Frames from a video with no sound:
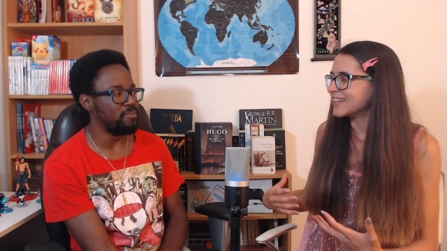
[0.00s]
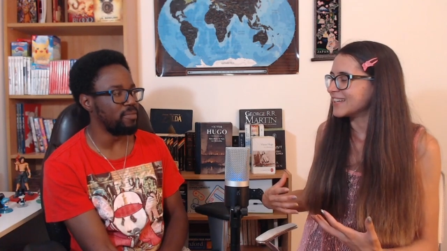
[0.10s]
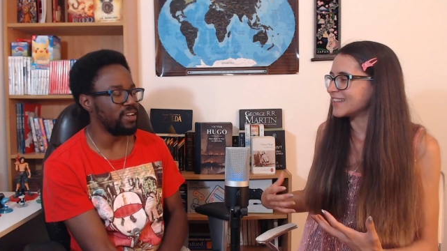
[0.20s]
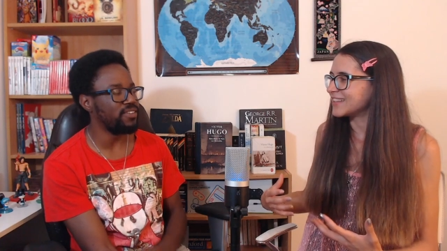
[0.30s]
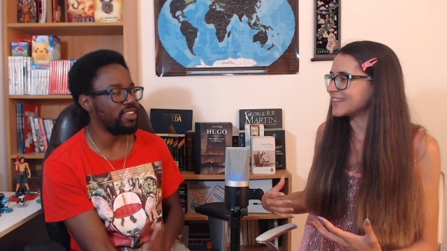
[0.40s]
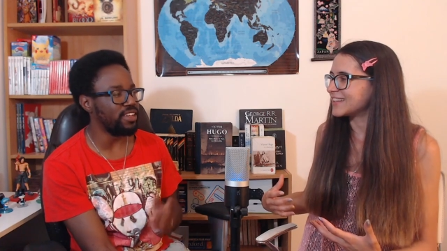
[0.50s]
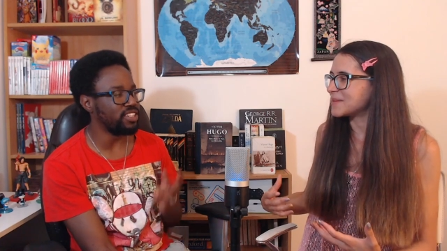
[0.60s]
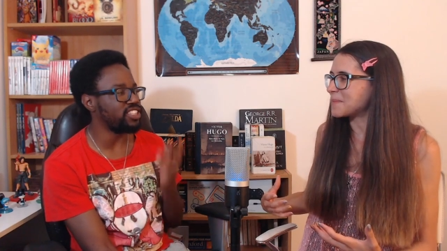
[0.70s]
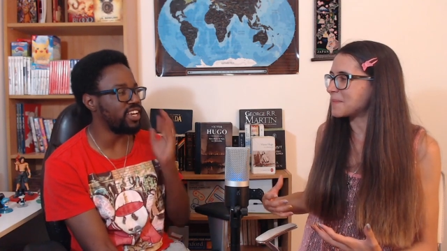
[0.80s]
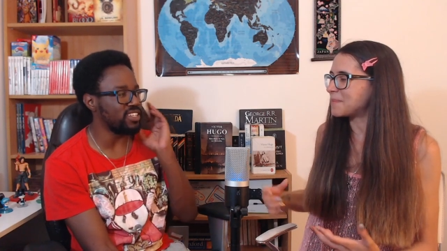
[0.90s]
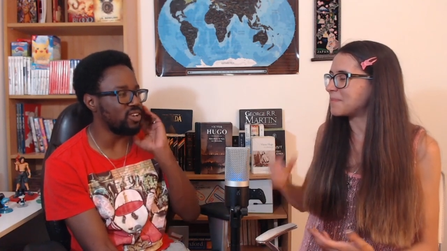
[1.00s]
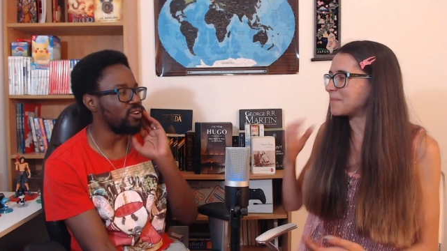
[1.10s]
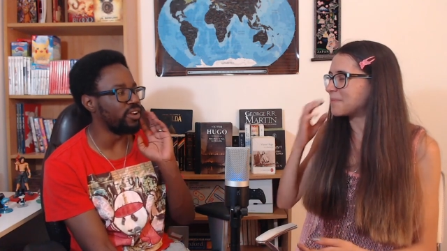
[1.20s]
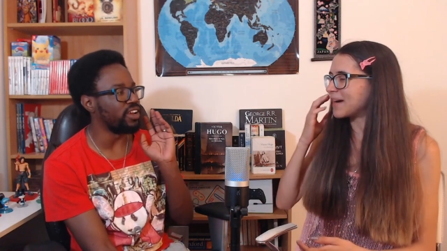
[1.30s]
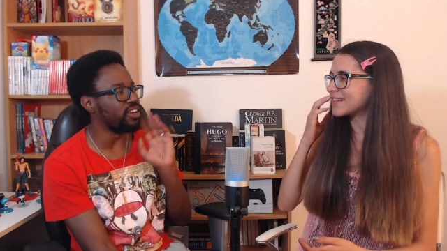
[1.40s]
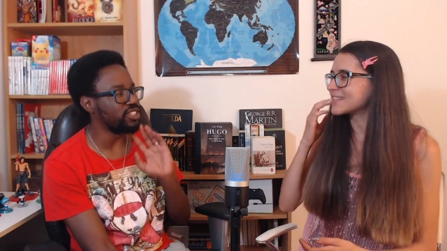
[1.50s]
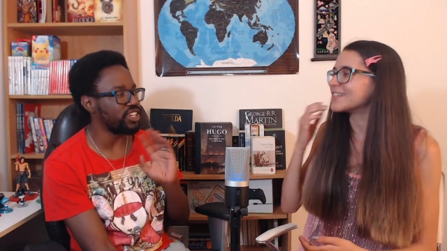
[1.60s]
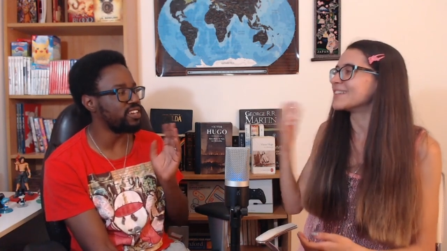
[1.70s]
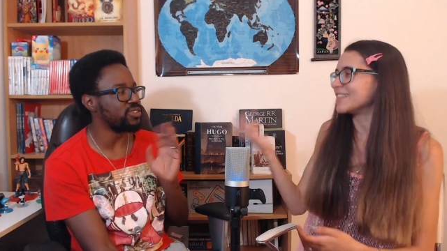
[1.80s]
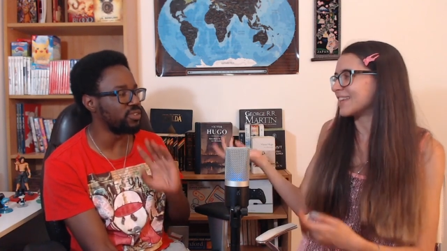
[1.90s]
Speaker 1: But even then, she has all
Speaker 2: her but, hair, she
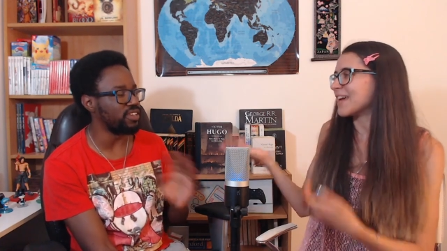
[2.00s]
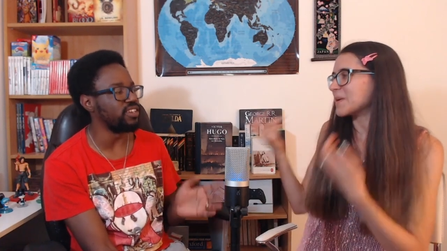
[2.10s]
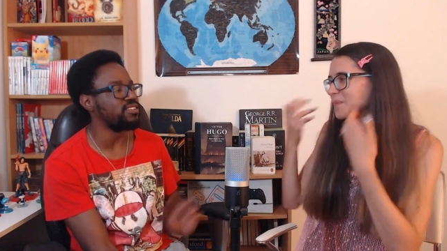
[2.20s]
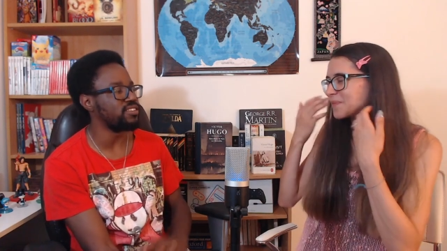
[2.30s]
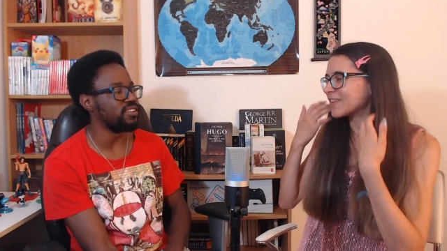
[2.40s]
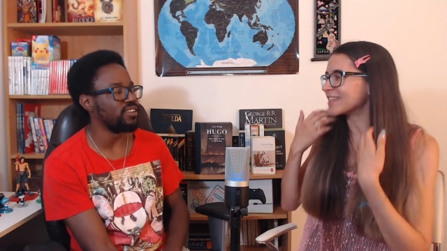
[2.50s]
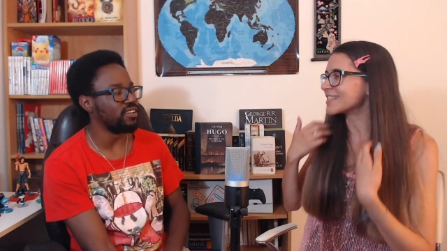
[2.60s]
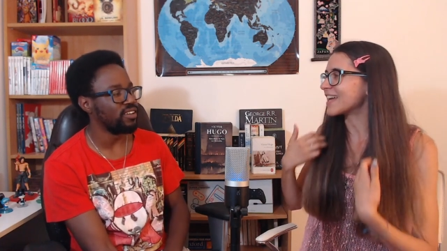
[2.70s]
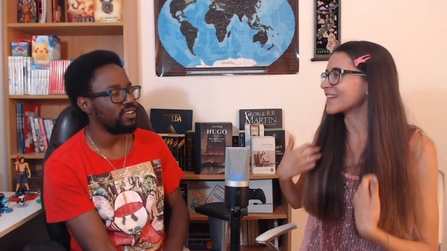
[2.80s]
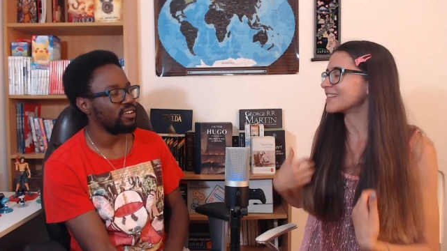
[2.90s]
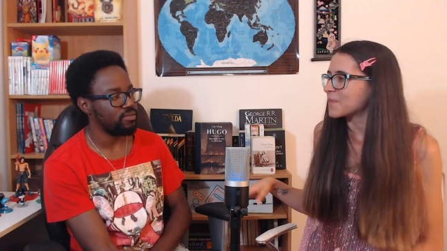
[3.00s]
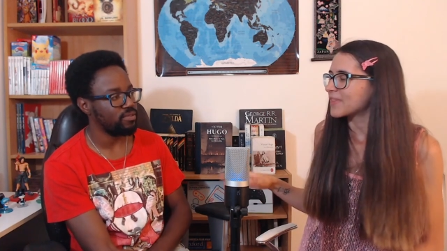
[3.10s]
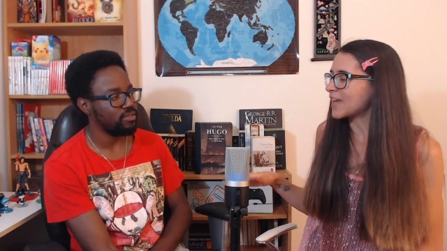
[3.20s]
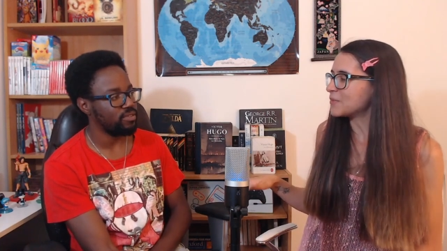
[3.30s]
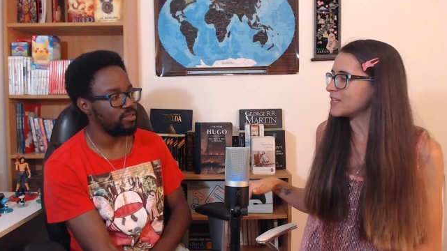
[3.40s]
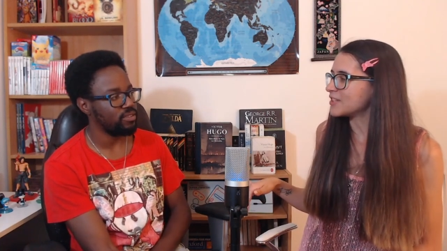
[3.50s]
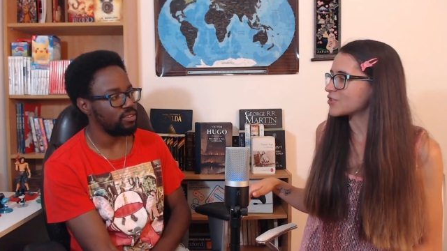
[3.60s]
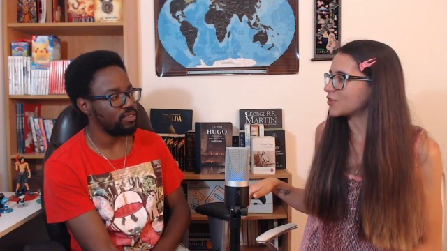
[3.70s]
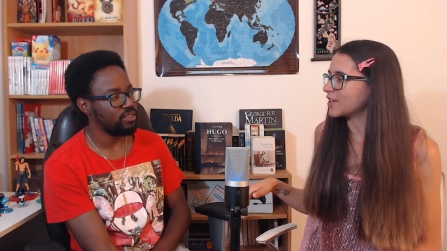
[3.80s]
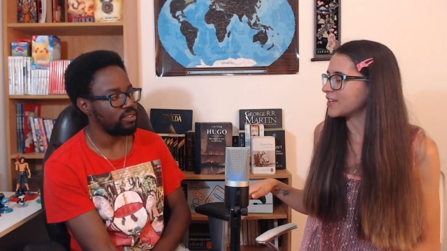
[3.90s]
has the yeah, teeth. You know. Exactly. Not really
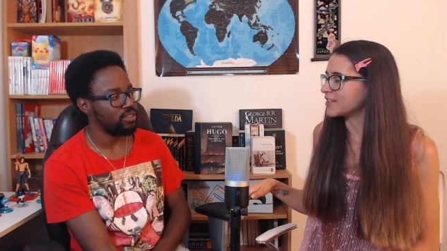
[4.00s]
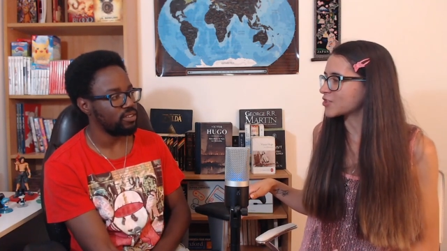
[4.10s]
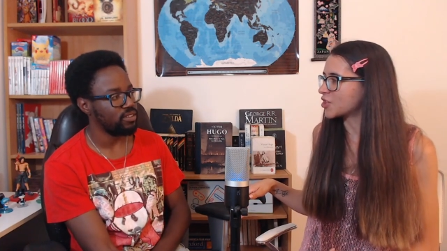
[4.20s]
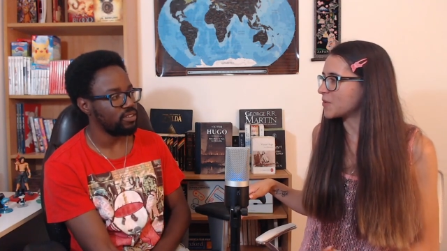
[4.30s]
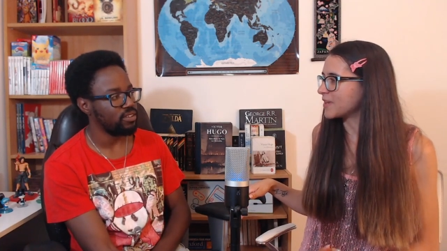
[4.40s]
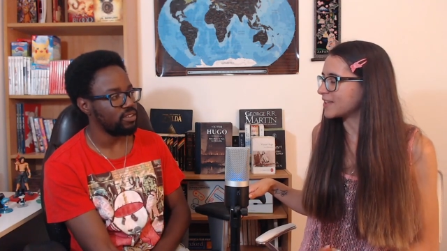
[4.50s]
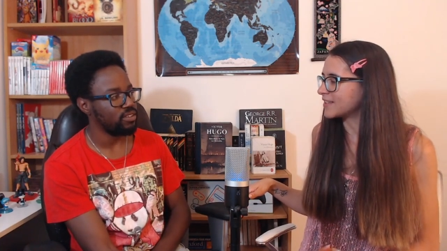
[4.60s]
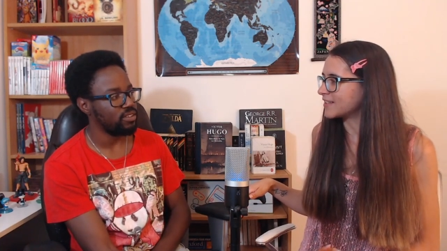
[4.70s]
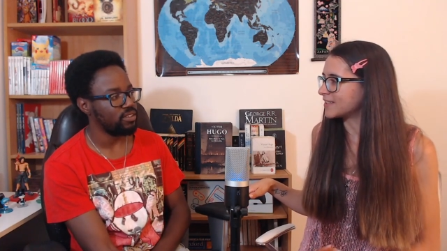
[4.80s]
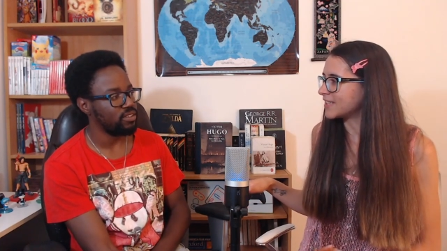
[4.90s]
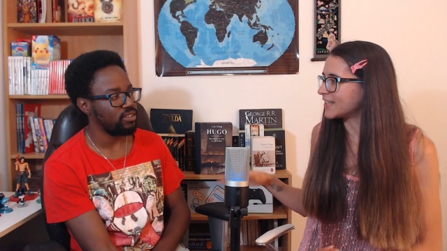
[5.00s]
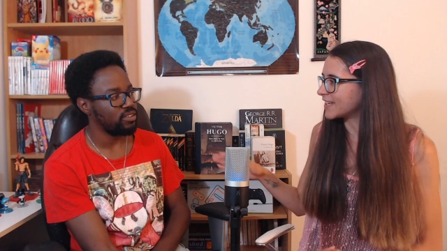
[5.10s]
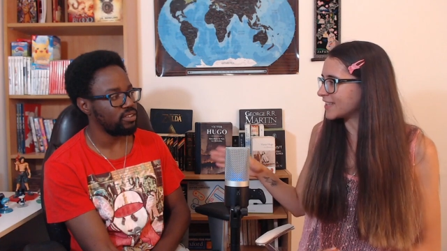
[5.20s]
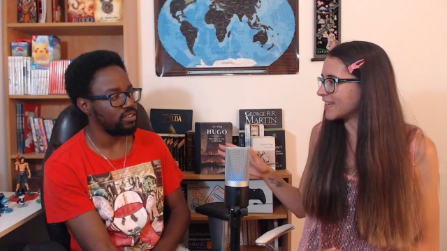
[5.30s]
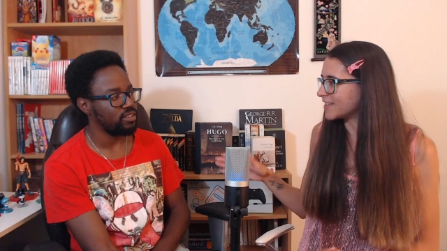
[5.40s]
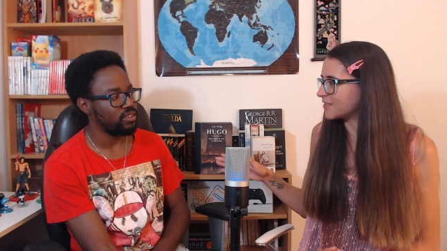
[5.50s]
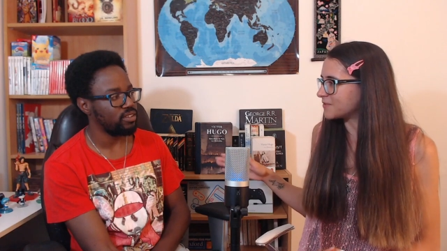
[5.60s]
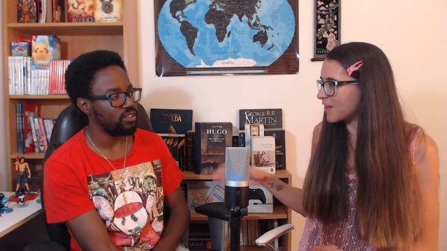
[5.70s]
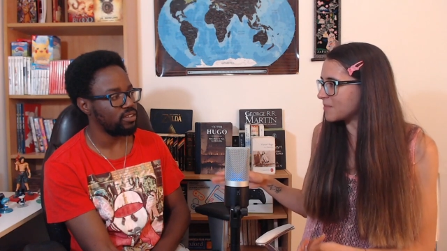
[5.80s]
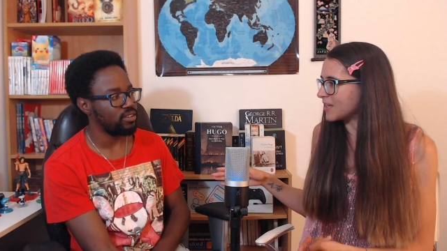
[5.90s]
showing showing the Thénardier
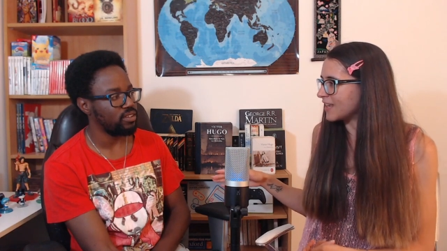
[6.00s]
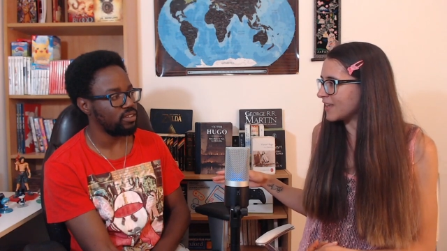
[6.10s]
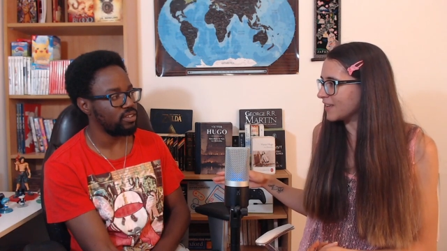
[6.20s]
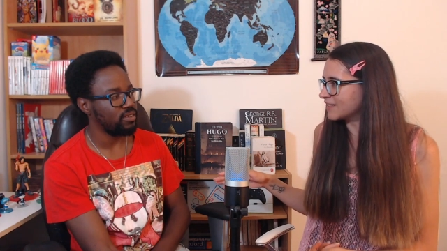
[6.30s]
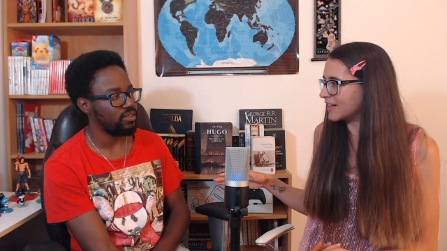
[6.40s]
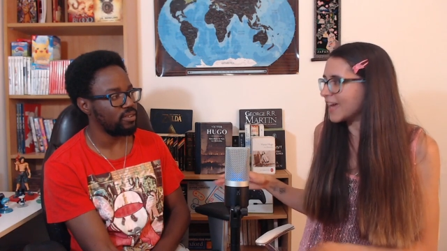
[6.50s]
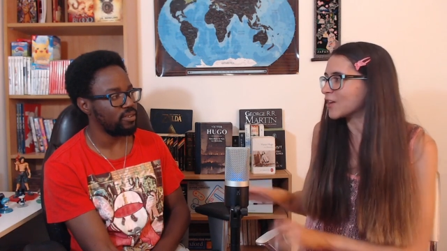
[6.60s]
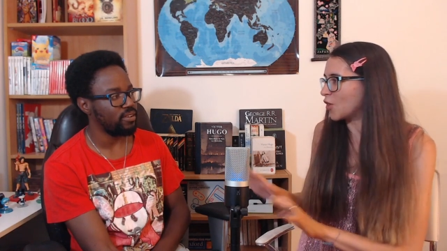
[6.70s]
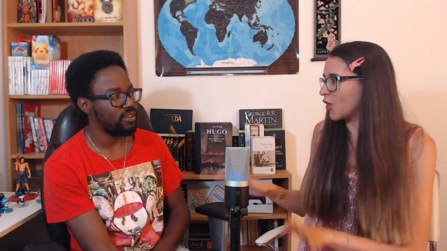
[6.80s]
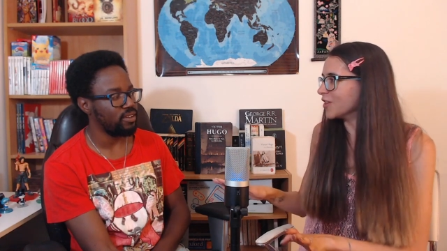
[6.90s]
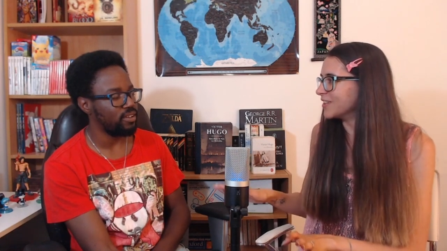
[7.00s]
family at all.